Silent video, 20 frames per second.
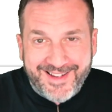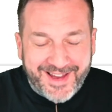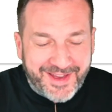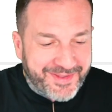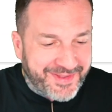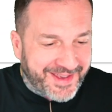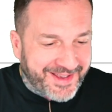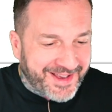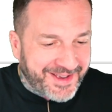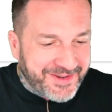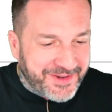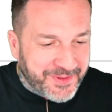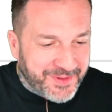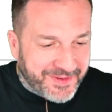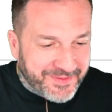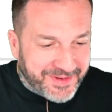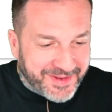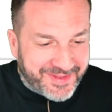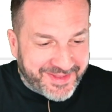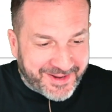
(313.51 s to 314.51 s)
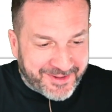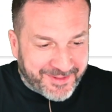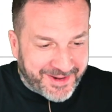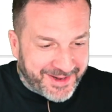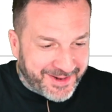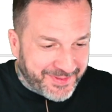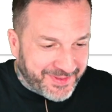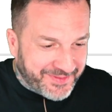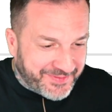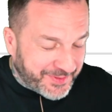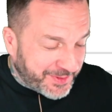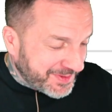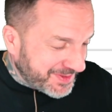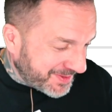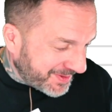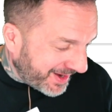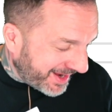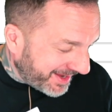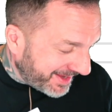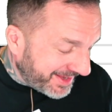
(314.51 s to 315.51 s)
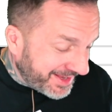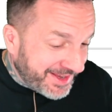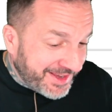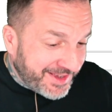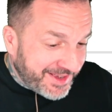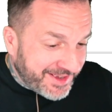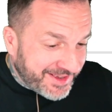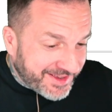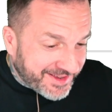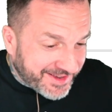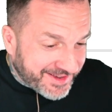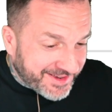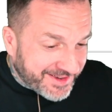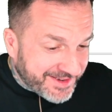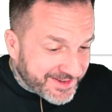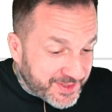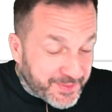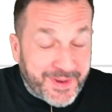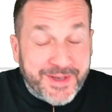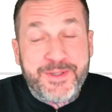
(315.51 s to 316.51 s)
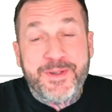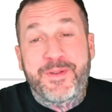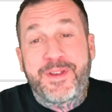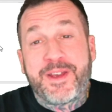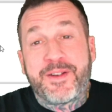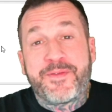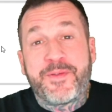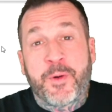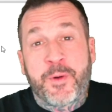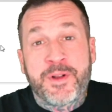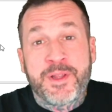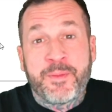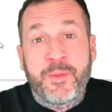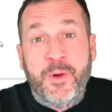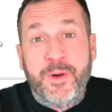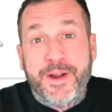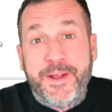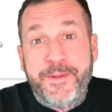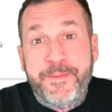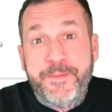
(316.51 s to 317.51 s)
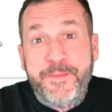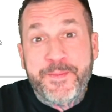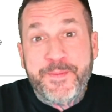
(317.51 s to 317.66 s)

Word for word: I think I do everything right on the first try, uh, especially at four in the morning.